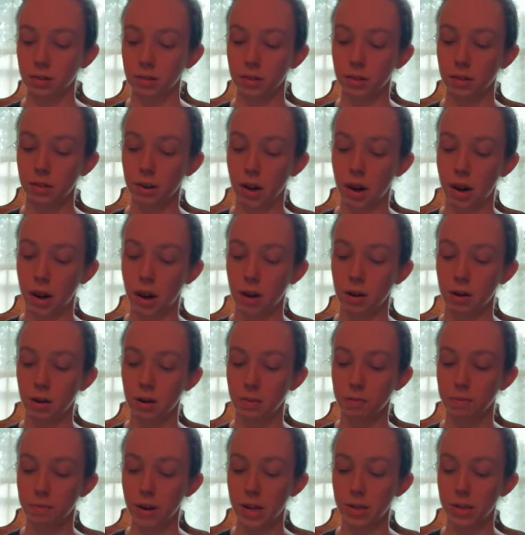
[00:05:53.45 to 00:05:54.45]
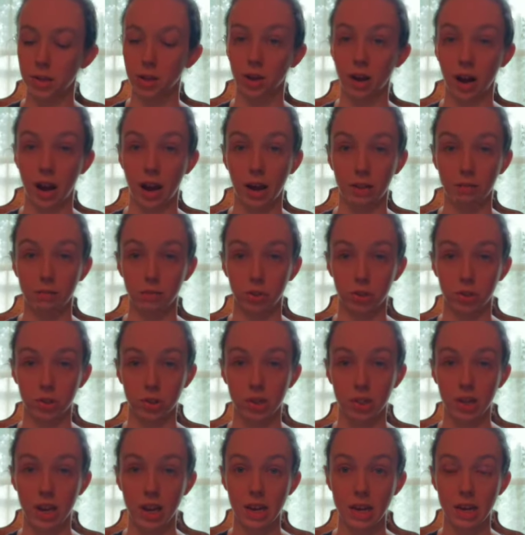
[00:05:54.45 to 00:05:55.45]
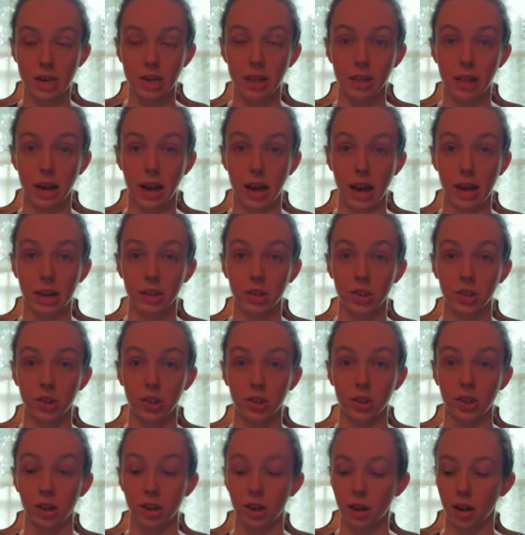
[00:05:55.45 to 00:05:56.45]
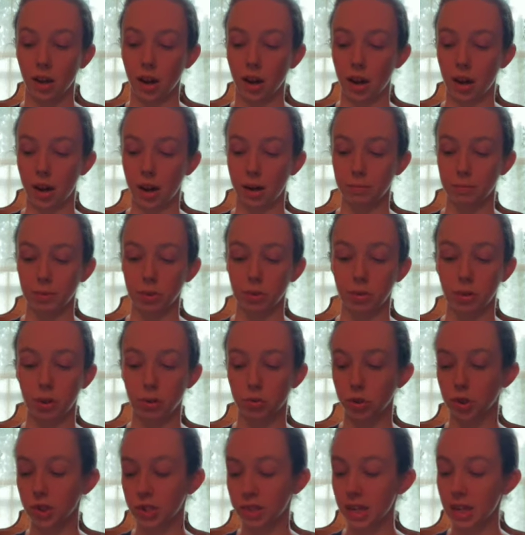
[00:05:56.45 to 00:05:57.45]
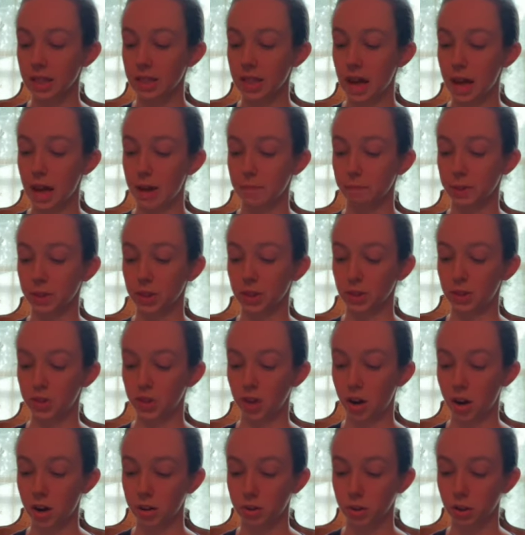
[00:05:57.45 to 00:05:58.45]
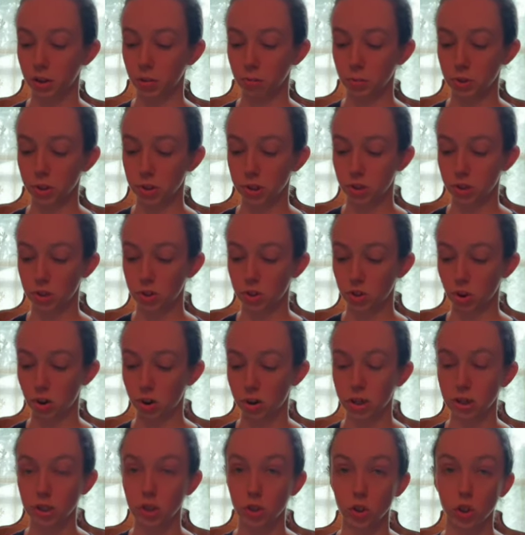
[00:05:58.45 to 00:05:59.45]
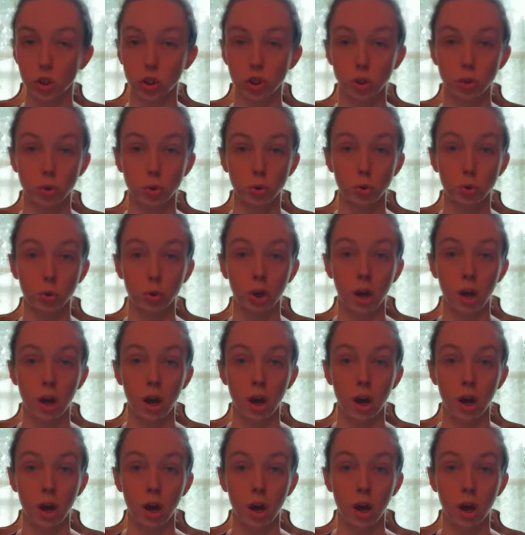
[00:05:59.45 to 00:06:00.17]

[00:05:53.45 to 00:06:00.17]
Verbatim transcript: the mother, after saying that, um, you know, she said that, but the daughter was starting to,